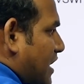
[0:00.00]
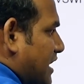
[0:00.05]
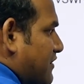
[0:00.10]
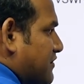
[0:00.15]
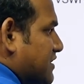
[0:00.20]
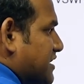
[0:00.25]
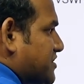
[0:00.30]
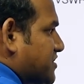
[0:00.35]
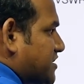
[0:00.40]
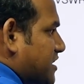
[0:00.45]

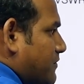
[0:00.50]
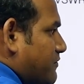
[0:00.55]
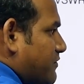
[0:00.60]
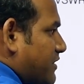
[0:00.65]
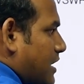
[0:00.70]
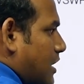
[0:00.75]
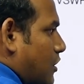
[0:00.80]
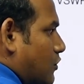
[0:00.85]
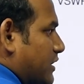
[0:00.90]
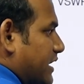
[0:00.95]
whatever the stub
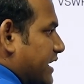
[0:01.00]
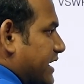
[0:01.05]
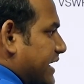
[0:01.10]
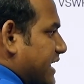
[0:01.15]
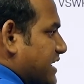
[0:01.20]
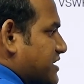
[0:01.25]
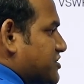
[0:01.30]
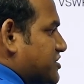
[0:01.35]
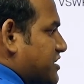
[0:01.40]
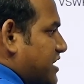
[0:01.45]
we have taken
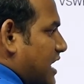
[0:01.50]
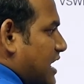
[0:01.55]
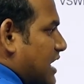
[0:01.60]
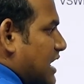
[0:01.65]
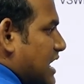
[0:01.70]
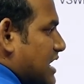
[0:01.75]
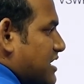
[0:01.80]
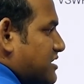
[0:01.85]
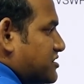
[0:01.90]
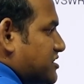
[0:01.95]

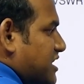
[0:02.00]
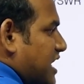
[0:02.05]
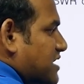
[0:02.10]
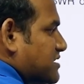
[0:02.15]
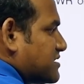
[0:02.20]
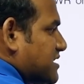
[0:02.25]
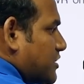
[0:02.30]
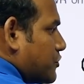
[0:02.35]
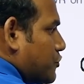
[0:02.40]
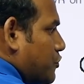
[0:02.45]
extra,
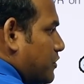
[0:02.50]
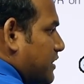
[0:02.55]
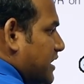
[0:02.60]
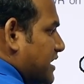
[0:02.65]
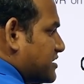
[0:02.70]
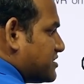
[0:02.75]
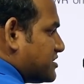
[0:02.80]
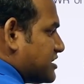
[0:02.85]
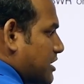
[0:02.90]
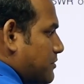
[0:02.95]
short
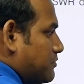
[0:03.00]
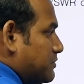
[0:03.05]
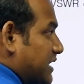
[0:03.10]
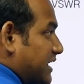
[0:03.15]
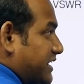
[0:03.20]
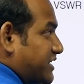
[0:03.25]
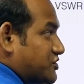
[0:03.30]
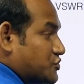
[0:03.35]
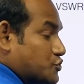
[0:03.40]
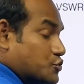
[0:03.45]
circuited stub
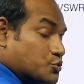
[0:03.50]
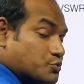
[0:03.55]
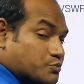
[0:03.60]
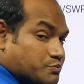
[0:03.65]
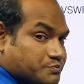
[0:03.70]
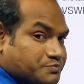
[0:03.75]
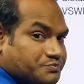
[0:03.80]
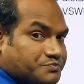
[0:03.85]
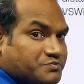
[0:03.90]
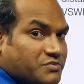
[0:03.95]
that is 2.
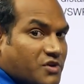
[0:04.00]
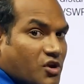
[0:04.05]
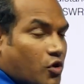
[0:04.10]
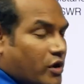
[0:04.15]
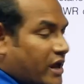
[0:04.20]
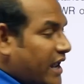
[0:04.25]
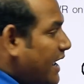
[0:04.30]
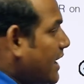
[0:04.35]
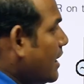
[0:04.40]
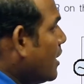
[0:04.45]

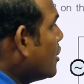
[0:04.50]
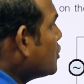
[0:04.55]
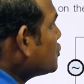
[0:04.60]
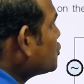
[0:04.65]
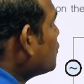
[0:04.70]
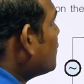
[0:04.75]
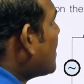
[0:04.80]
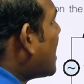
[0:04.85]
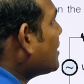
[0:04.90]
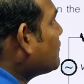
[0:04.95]
Okay,
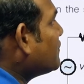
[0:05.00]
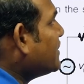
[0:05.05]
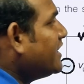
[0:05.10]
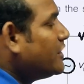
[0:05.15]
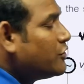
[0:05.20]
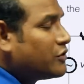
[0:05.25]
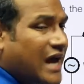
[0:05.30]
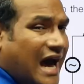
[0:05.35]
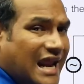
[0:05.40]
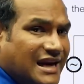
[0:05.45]
so what we
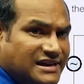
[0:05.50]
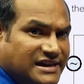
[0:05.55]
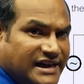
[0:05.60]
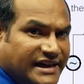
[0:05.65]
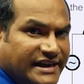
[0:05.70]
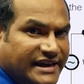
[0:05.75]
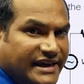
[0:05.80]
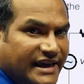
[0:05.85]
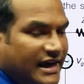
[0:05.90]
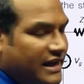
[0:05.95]
need to
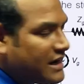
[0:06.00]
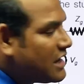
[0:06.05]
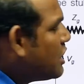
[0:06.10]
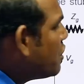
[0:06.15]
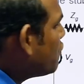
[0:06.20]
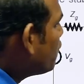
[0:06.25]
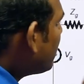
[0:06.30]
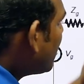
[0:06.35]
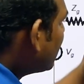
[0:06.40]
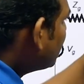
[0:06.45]
calculate here
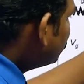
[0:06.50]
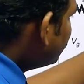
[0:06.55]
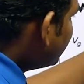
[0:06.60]
for